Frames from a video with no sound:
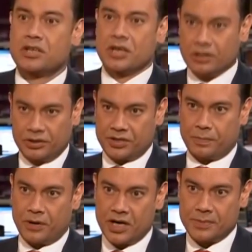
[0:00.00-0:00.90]
a total
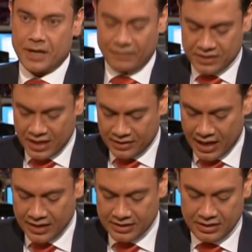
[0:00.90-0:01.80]
surprise, but having said
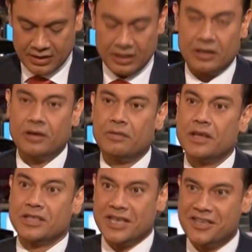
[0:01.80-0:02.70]
that, you know,
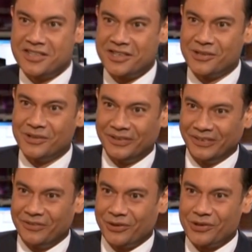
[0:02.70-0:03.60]
it did still,
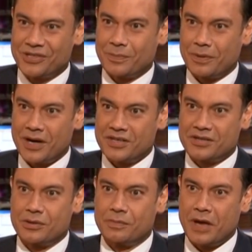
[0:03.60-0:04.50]
of course, surprise
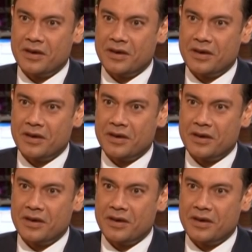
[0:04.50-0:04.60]
us all.